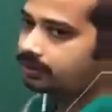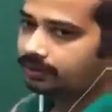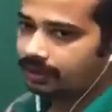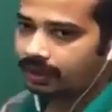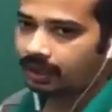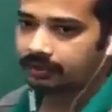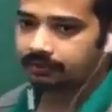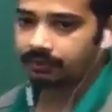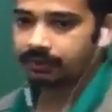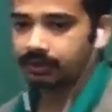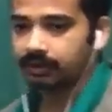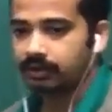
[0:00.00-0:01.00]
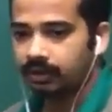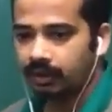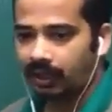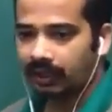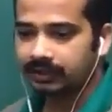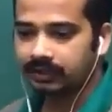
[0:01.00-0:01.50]
is derived equation.
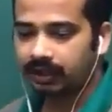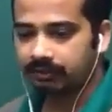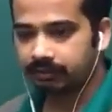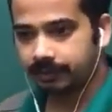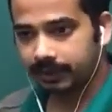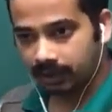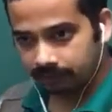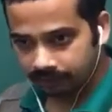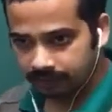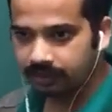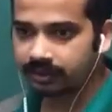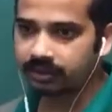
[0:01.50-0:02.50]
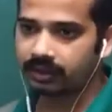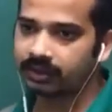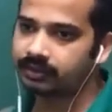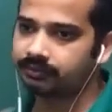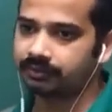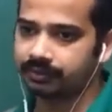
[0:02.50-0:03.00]
I think that will be convinced in the
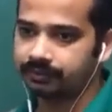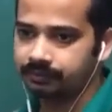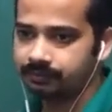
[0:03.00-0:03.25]
next one.